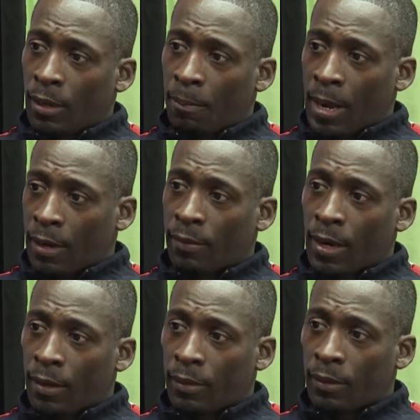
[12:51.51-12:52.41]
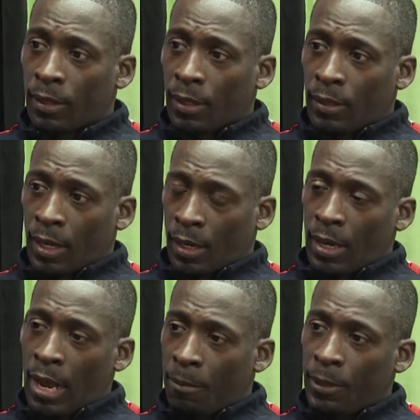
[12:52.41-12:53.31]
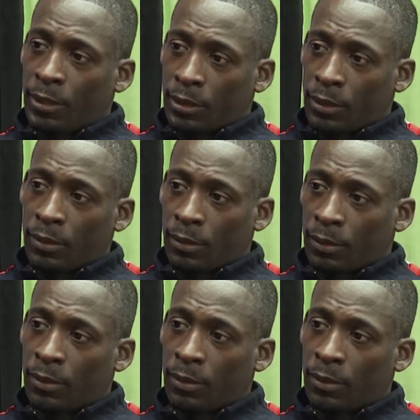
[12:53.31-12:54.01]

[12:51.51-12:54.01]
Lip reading: background that allowed me to